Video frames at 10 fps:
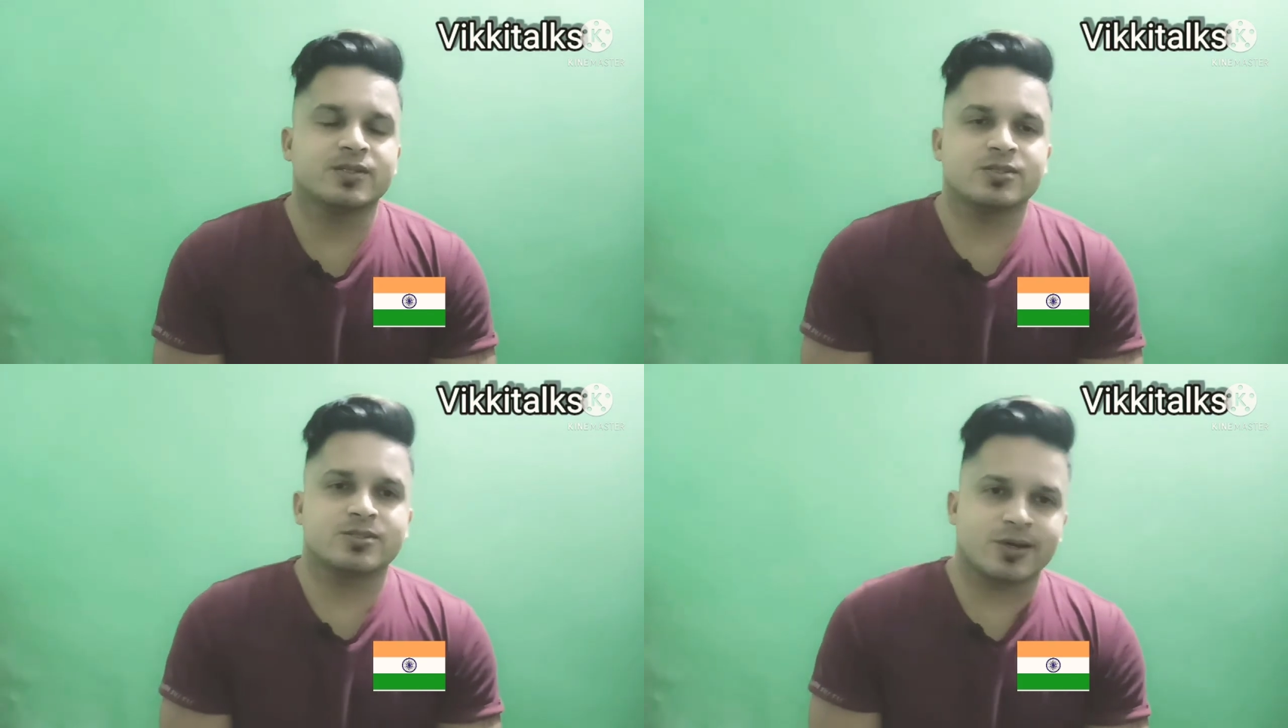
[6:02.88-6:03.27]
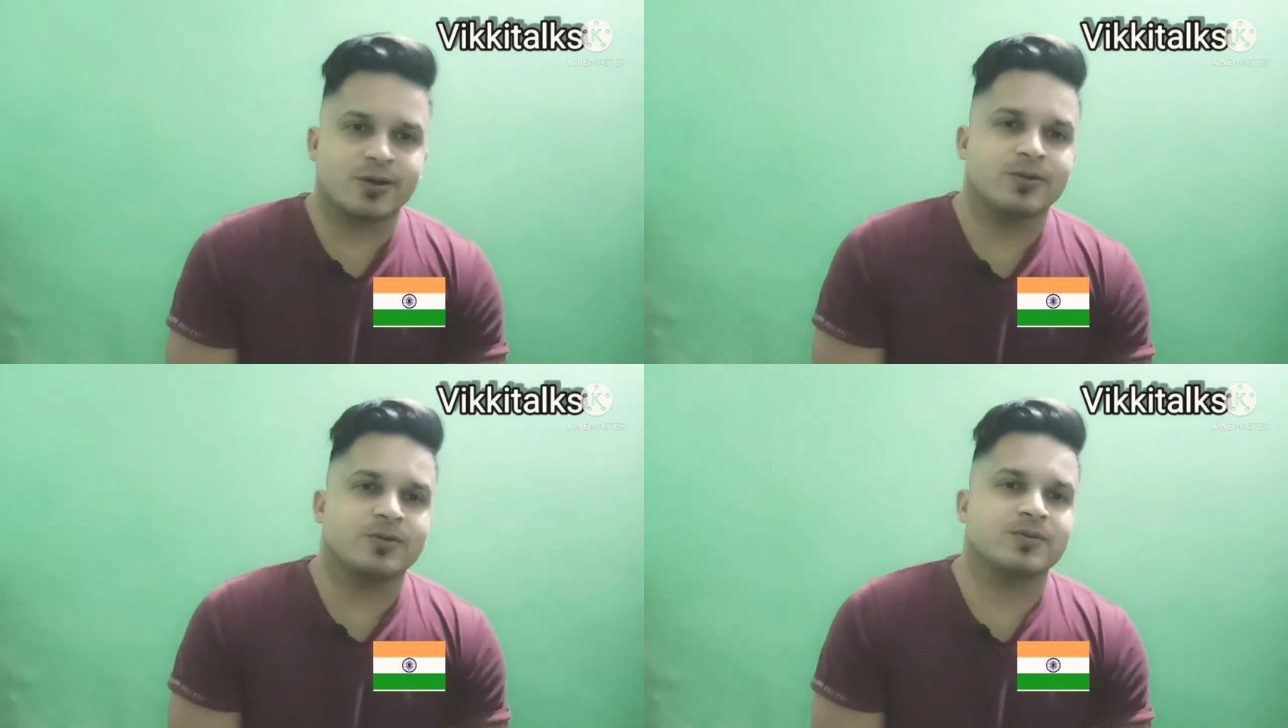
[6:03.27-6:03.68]

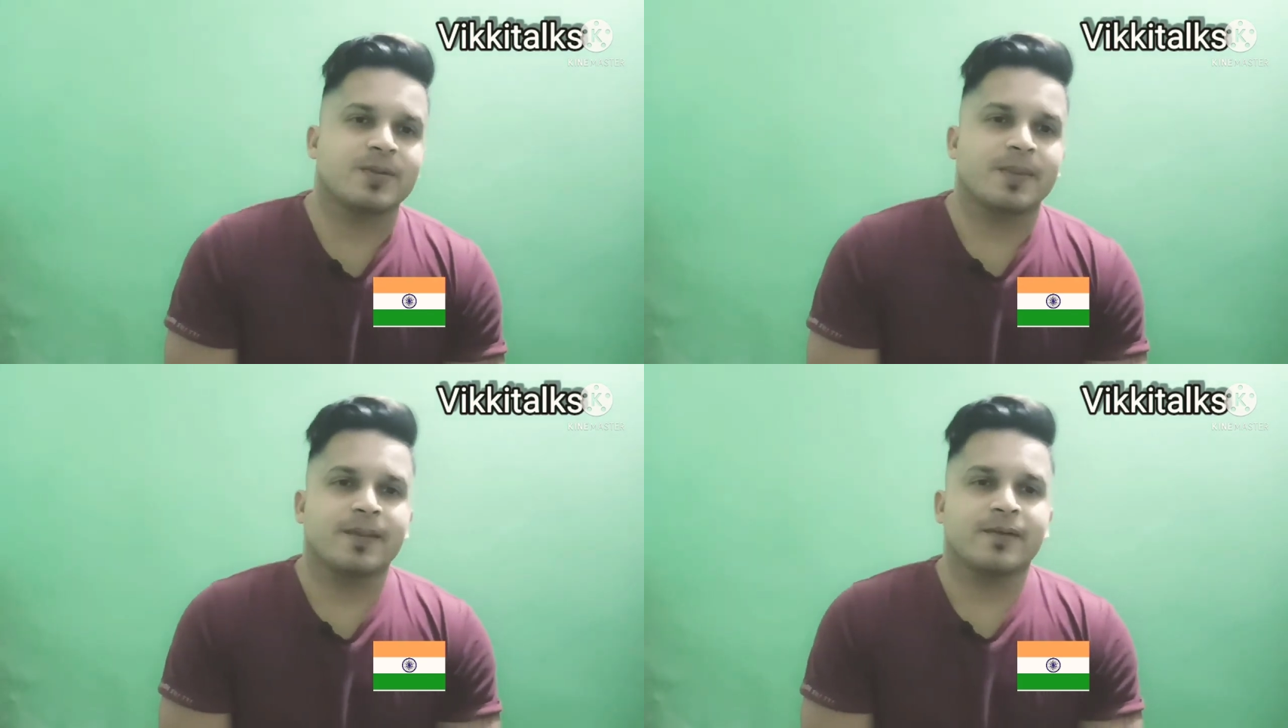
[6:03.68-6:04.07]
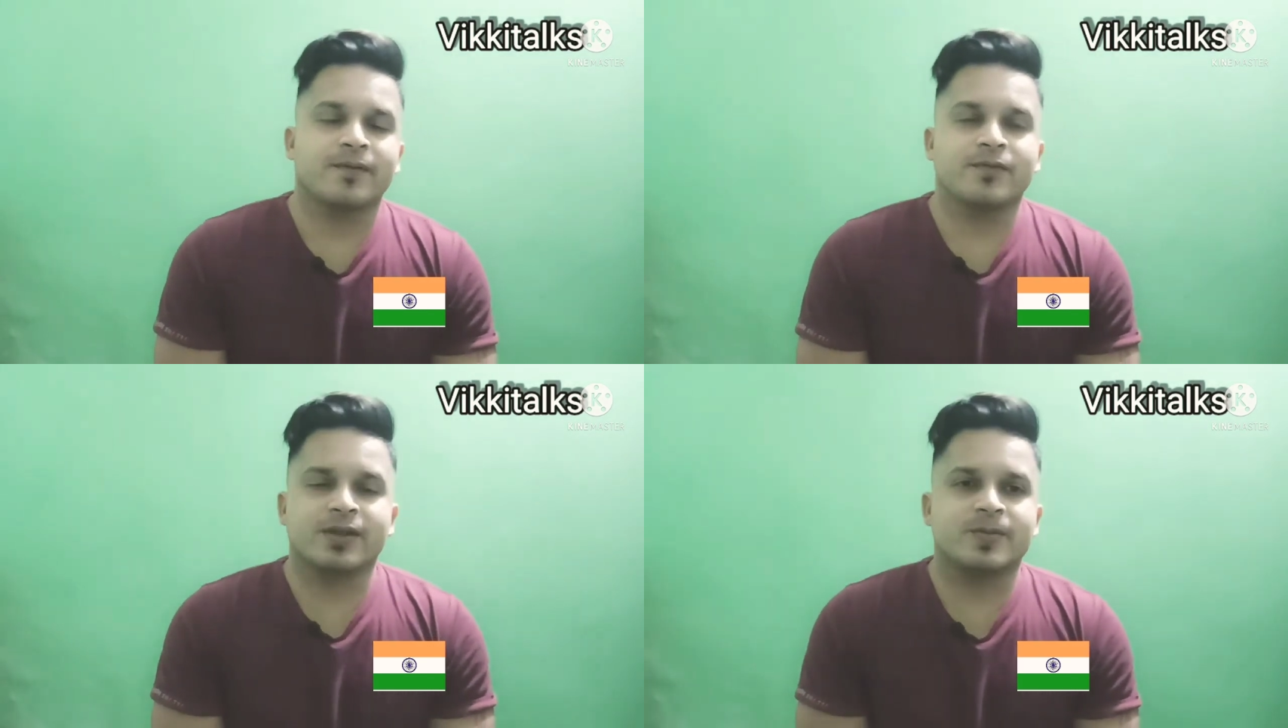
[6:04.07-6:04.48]
So
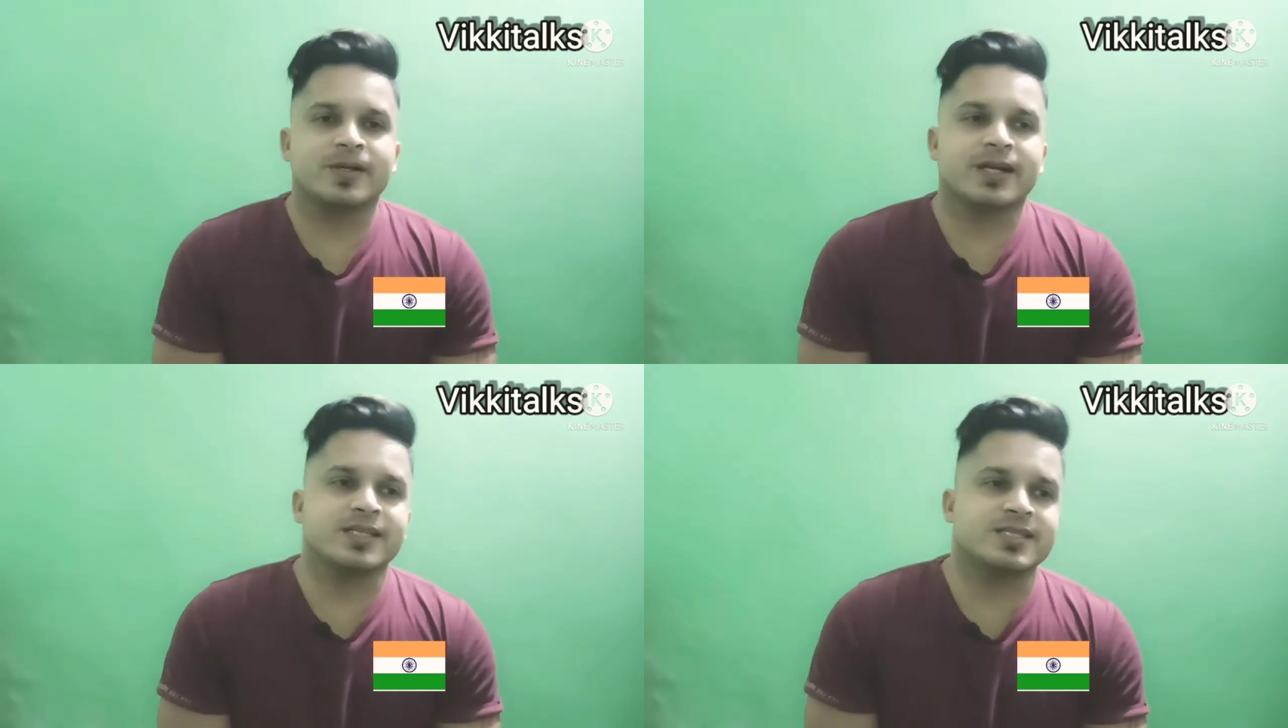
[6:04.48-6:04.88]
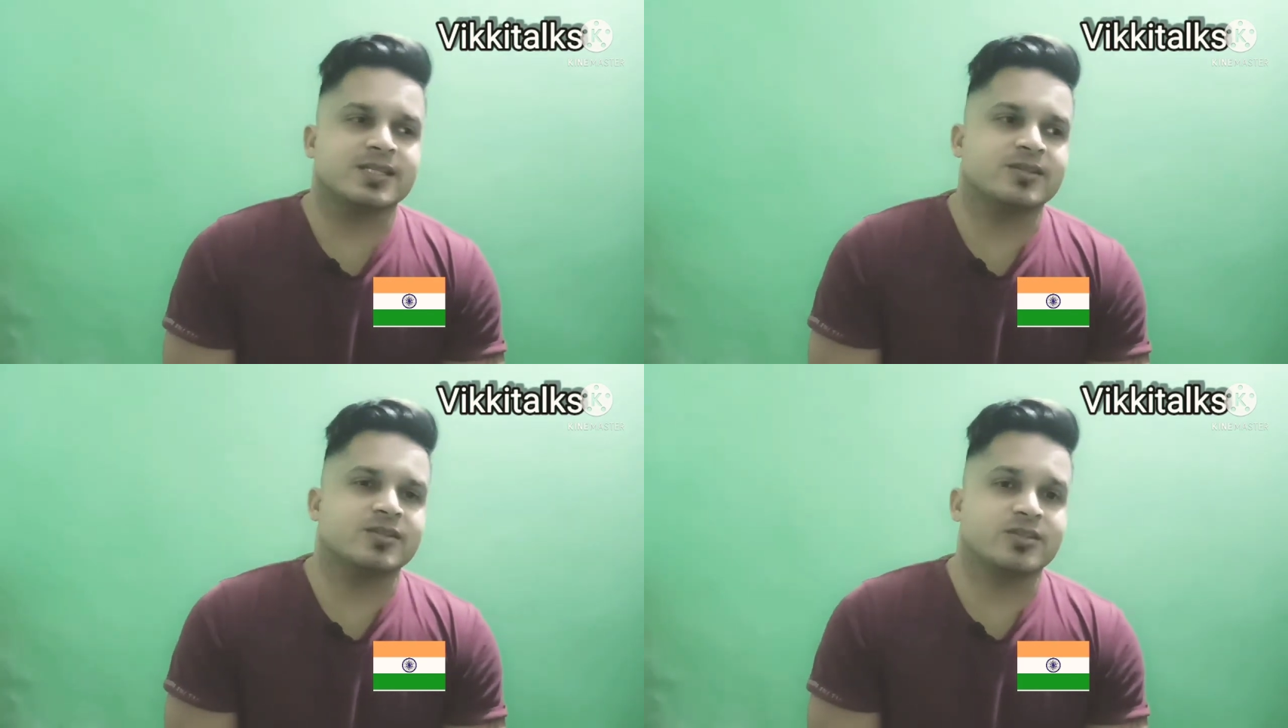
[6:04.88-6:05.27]
whenever I
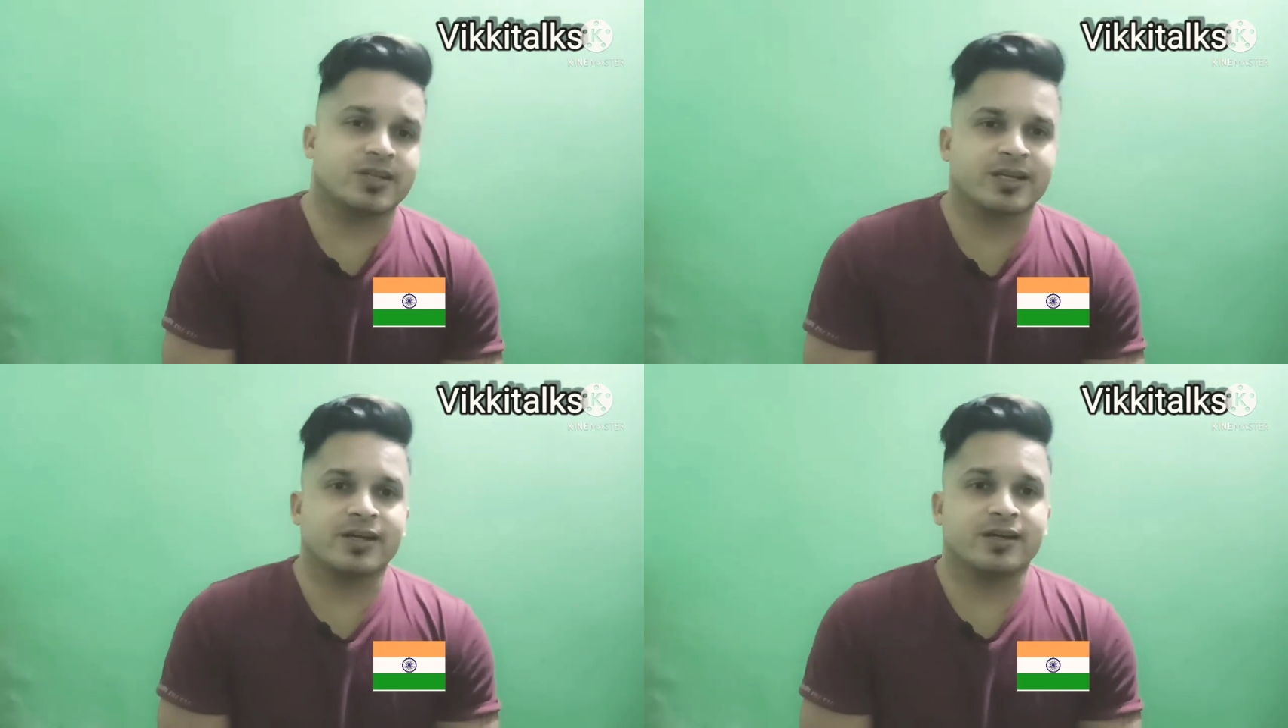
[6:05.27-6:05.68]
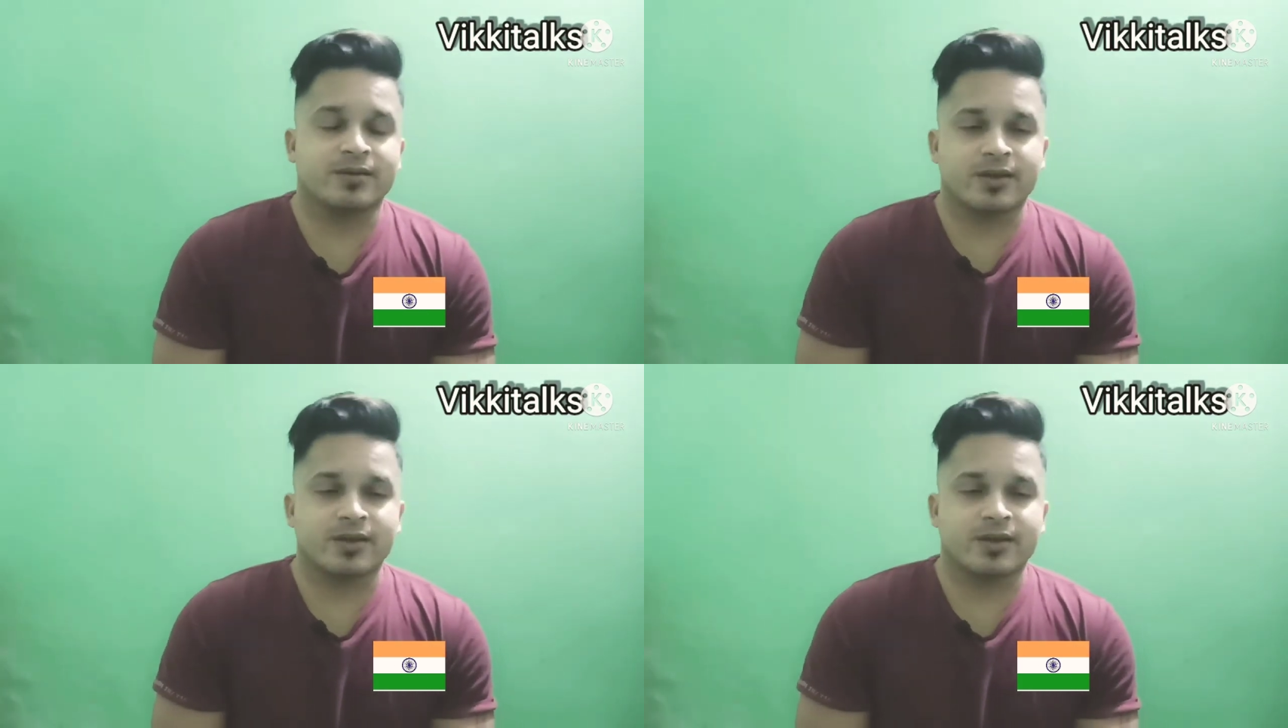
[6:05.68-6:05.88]
see the Tiranga,